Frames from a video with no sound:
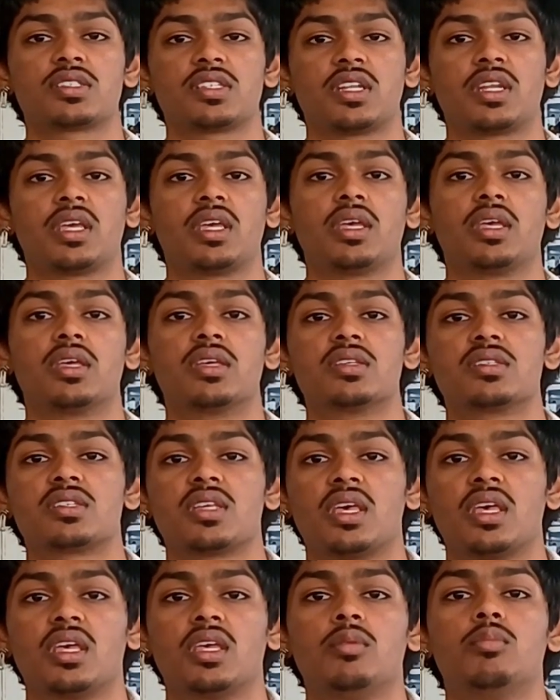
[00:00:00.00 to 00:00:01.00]
today is
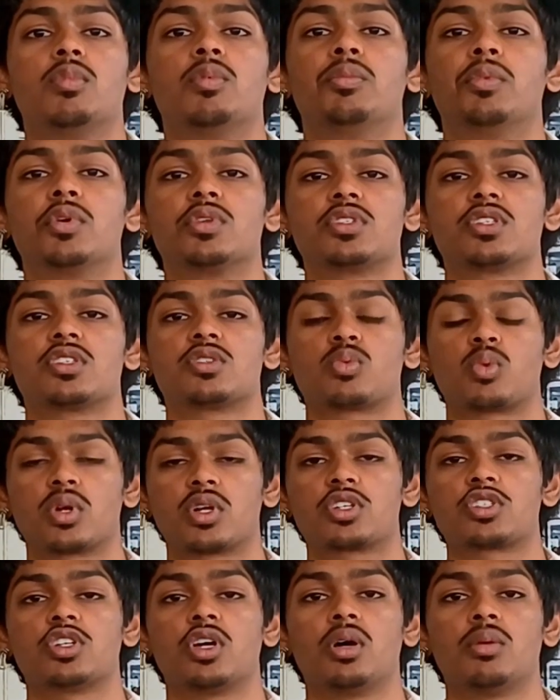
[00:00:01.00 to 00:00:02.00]
a mimosas
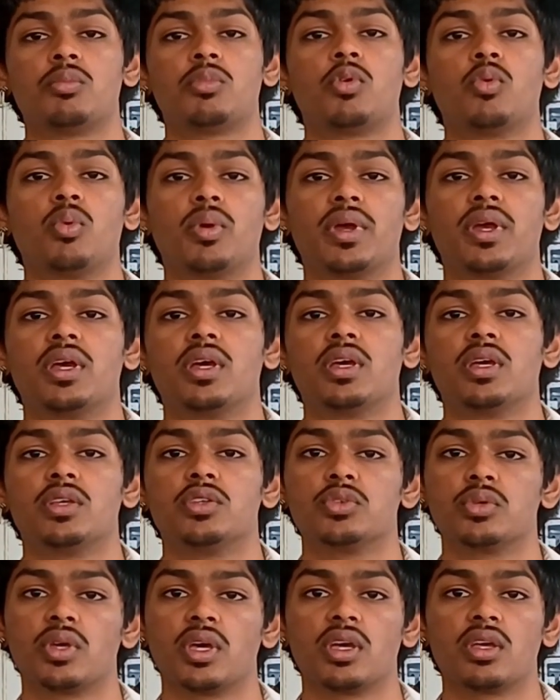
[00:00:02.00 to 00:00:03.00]
workshop where
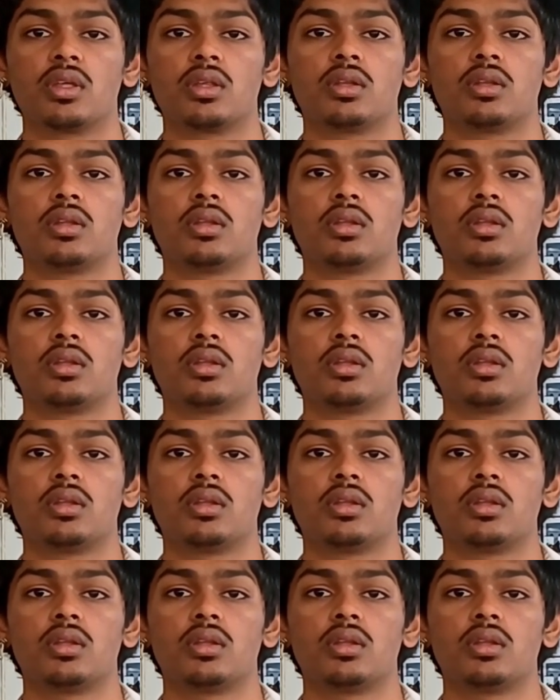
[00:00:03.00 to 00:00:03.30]
you get